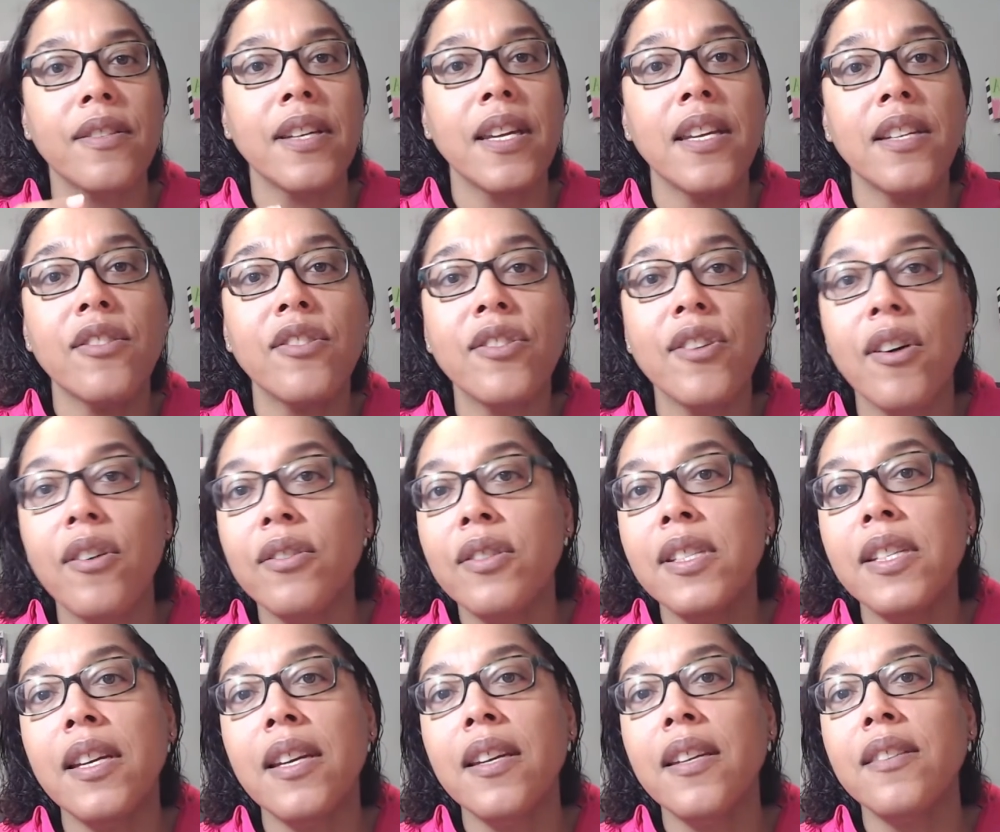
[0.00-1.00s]

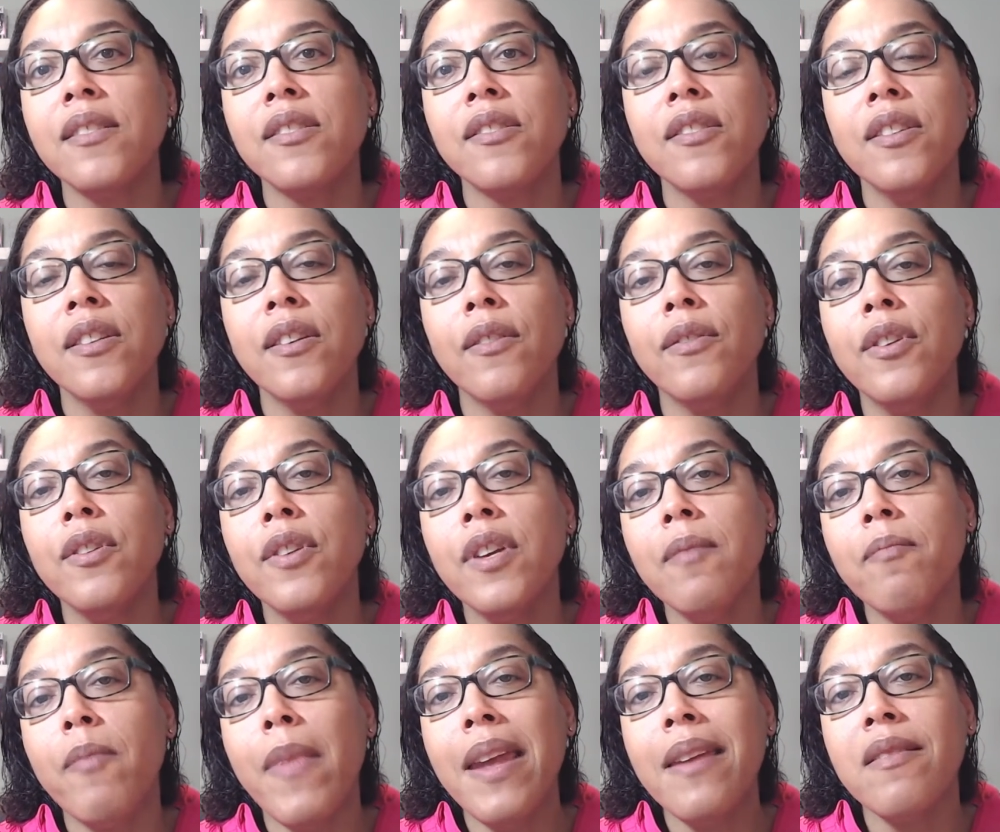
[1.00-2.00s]
consultants, you
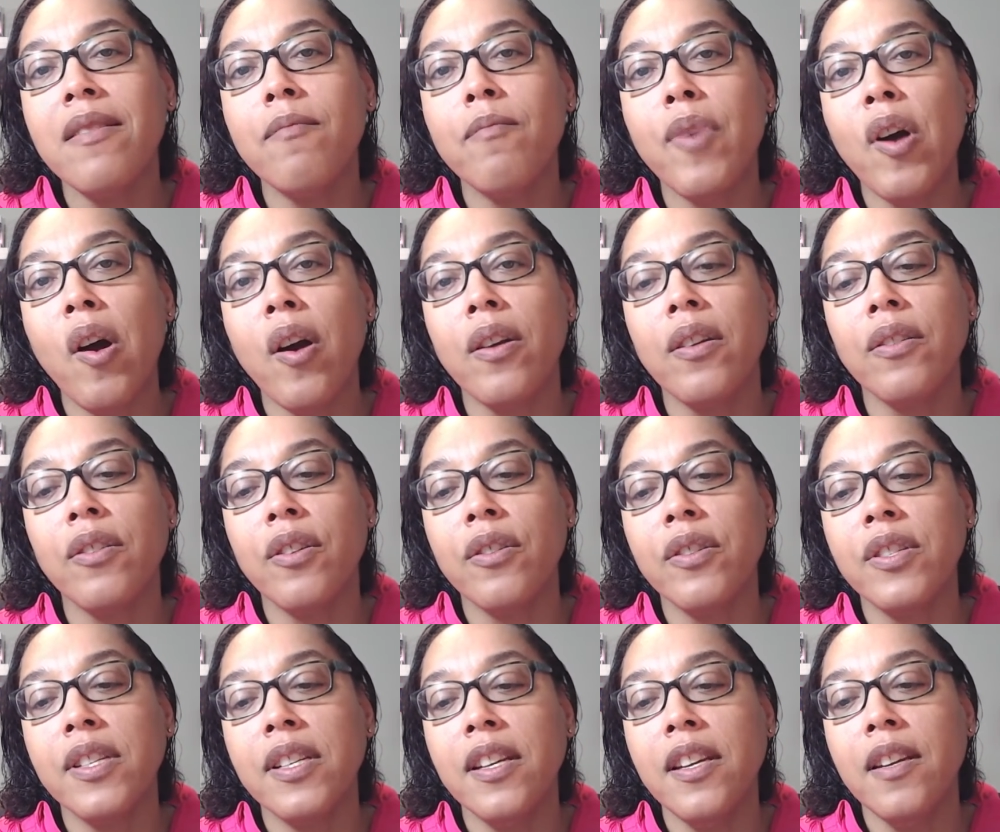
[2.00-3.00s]
can make them part of your
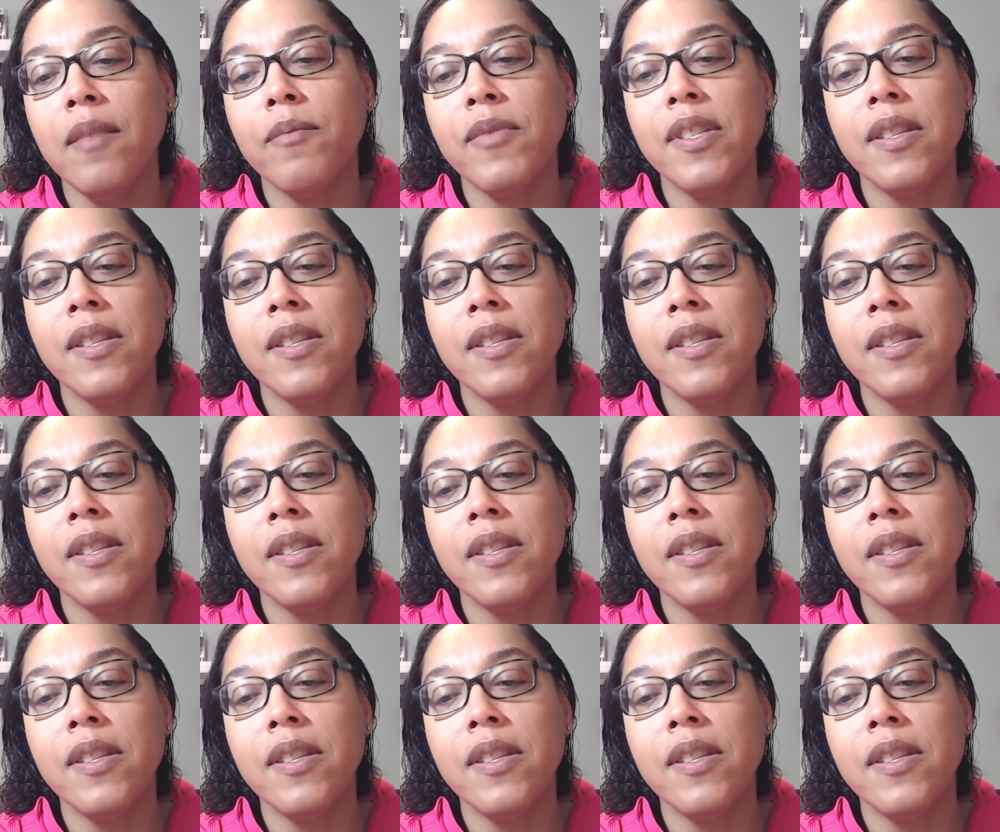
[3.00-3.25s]
teams.